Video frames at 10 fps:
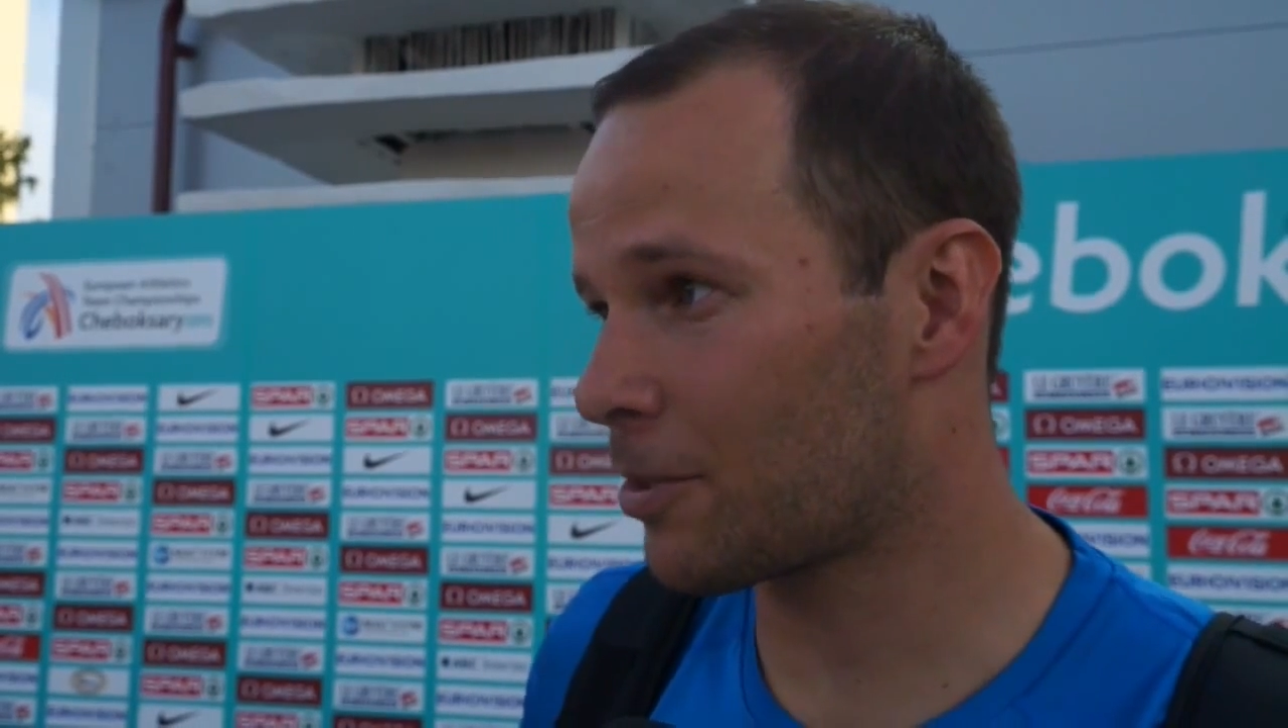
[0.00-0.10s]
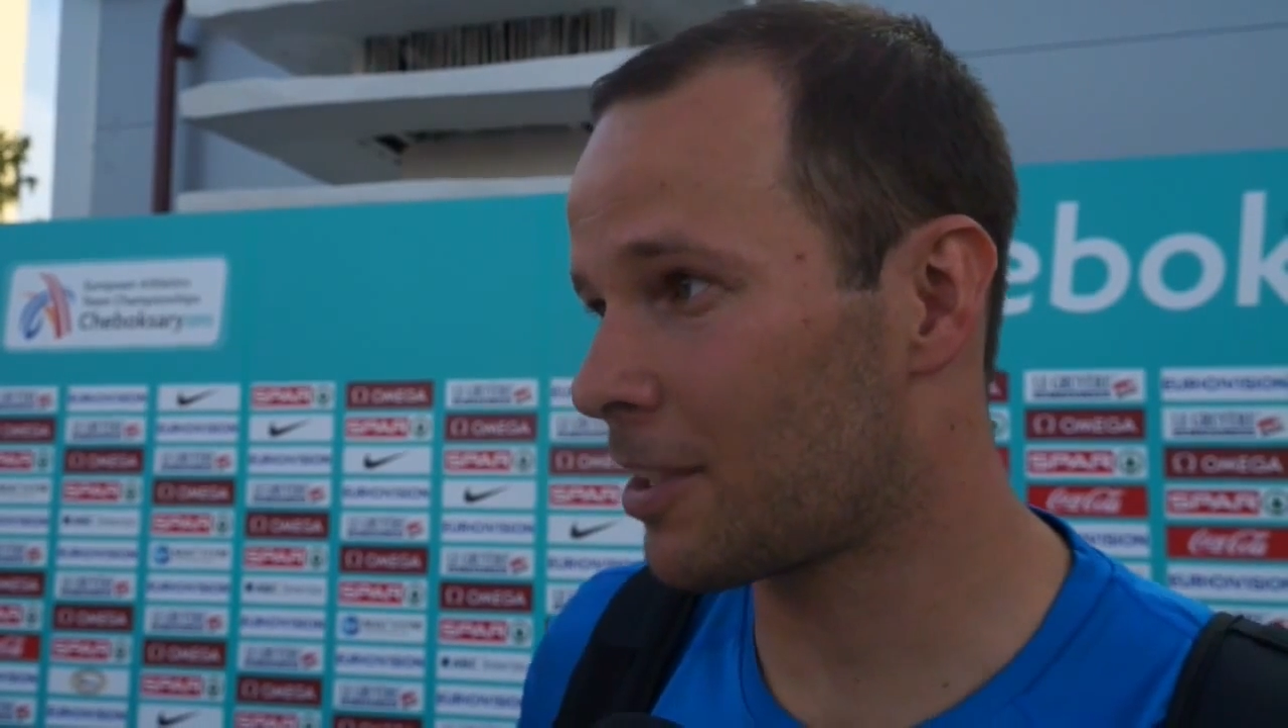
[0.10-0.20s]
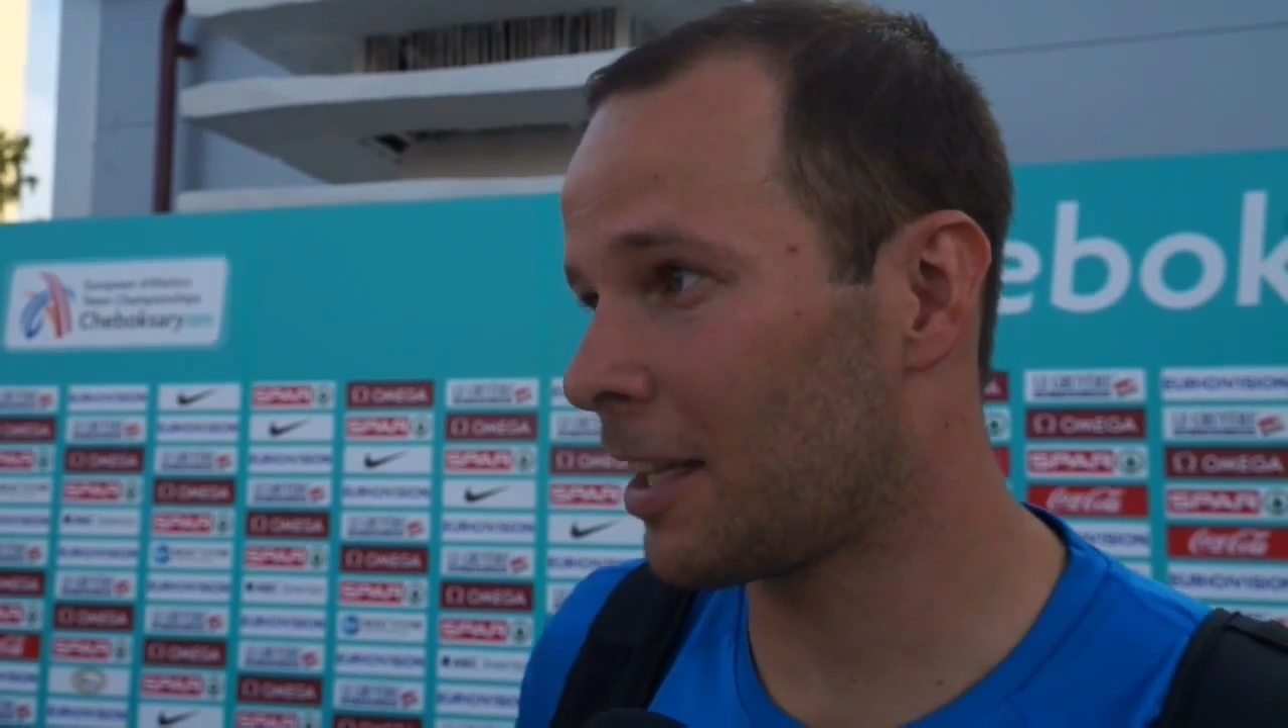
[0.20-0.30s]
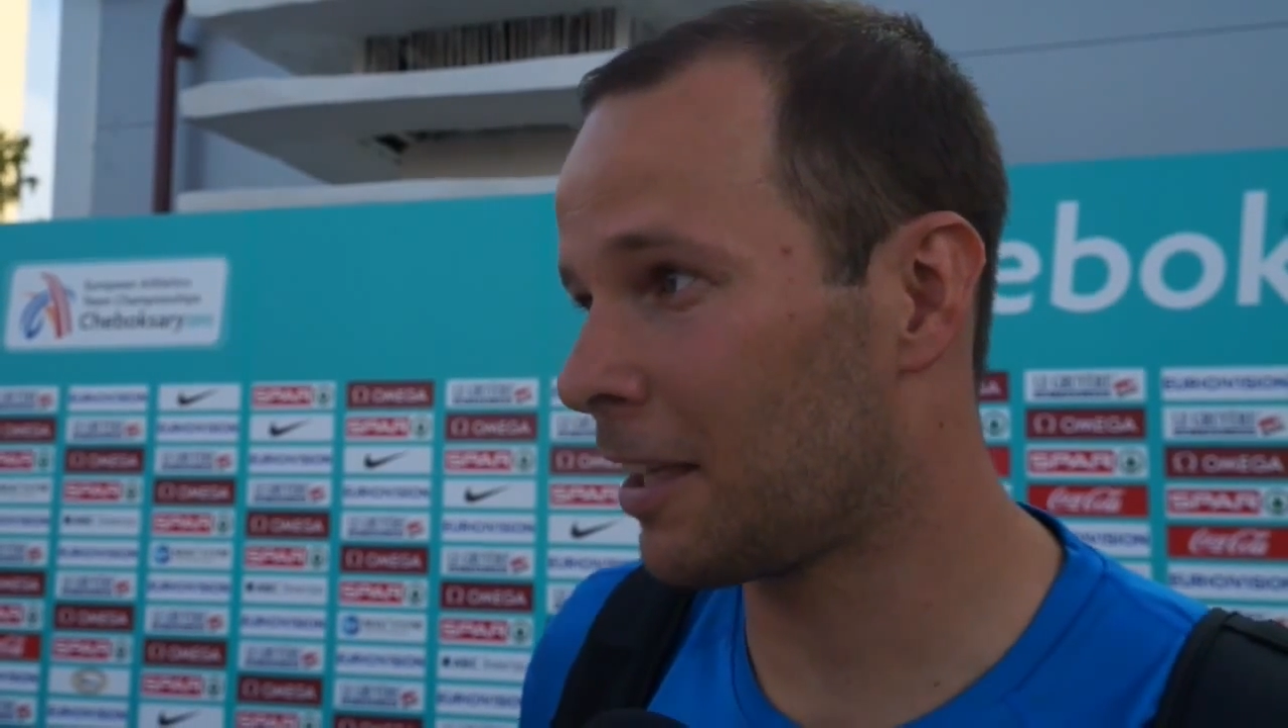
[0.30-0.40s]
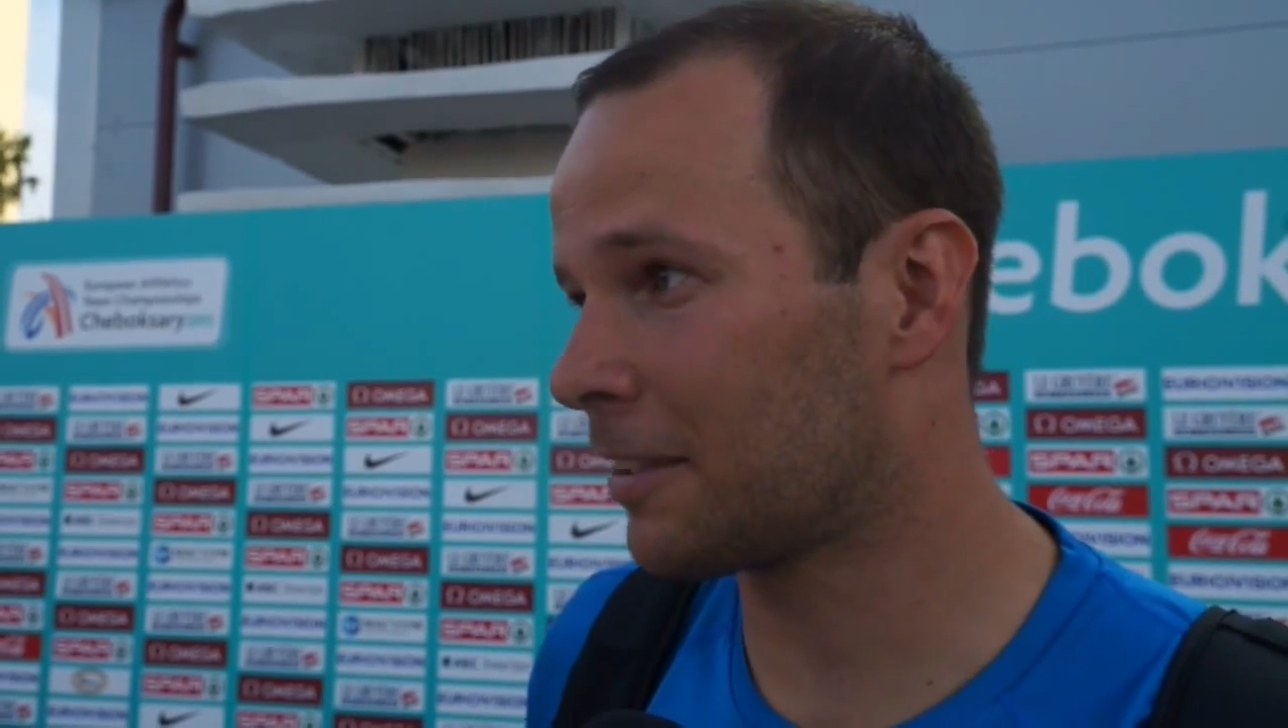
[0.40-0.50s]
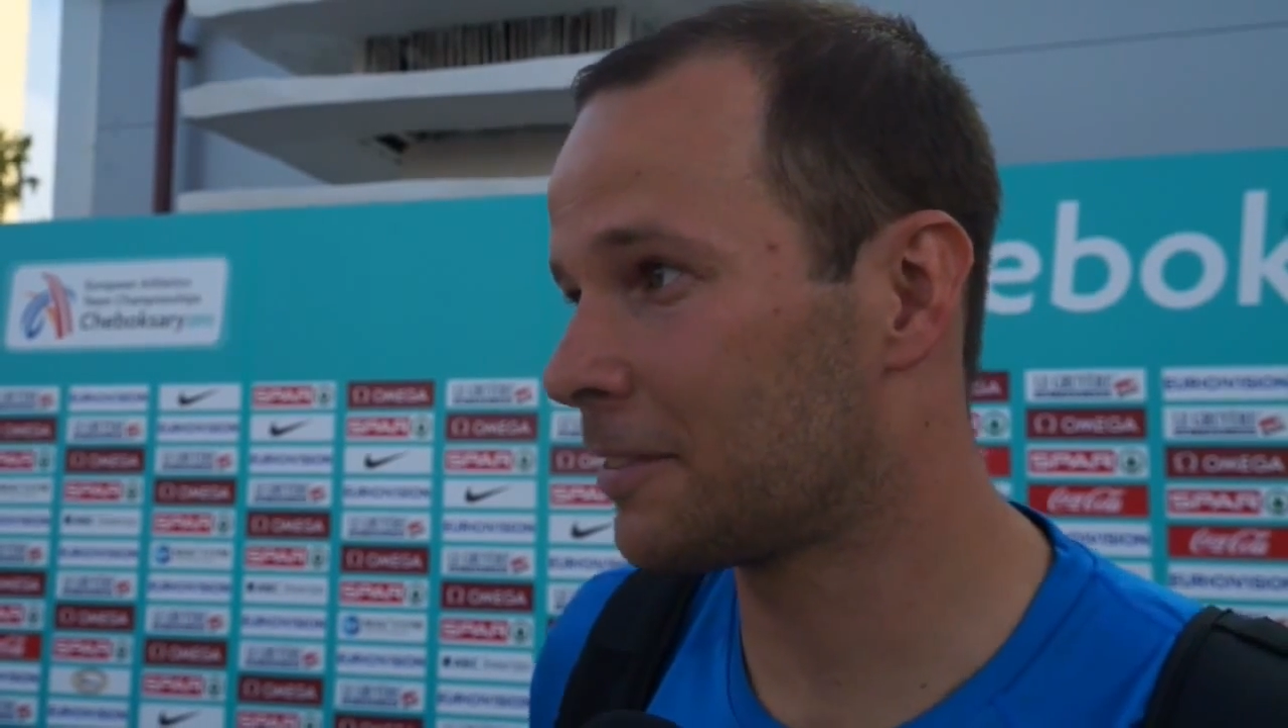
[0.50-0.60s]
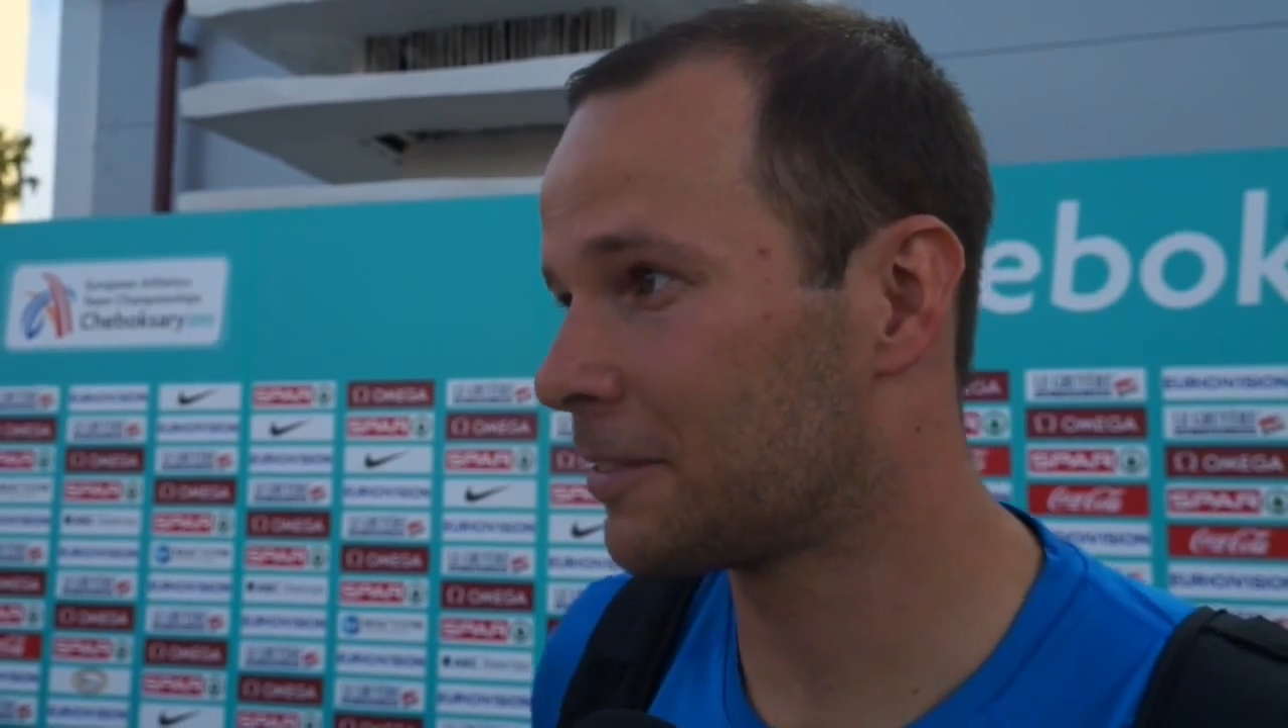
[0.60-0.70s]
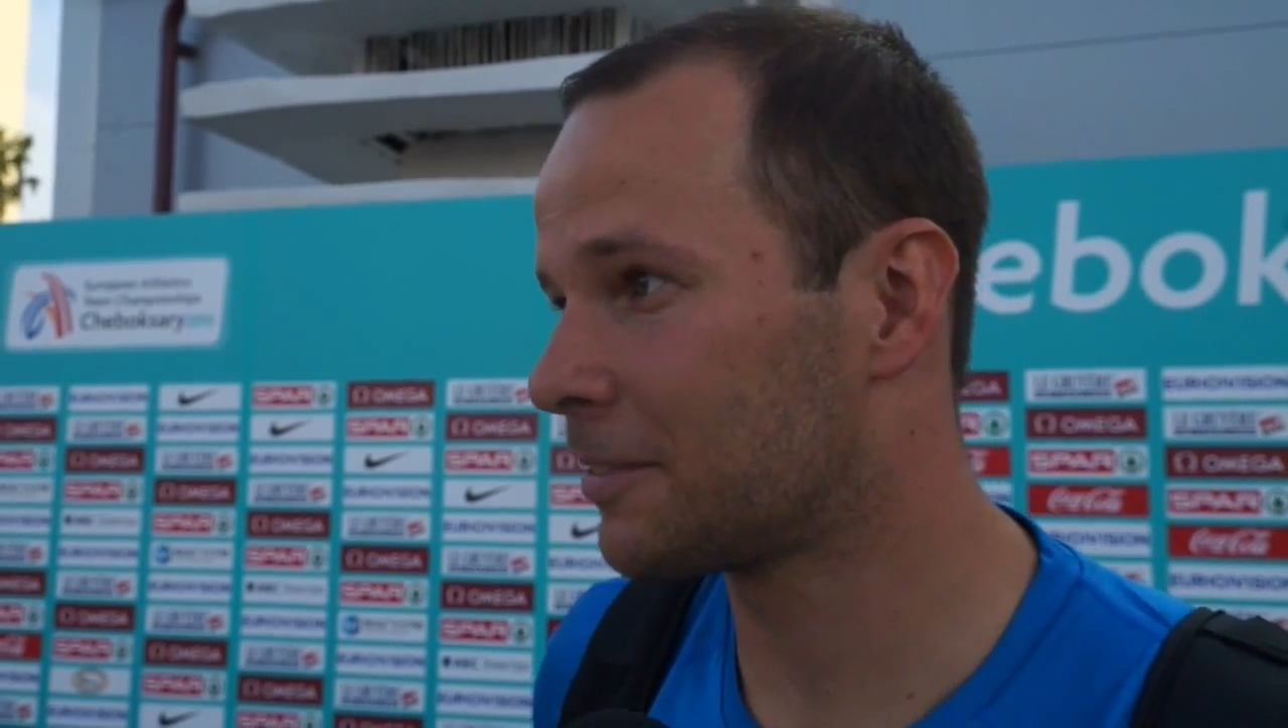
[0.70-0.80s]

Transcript: to see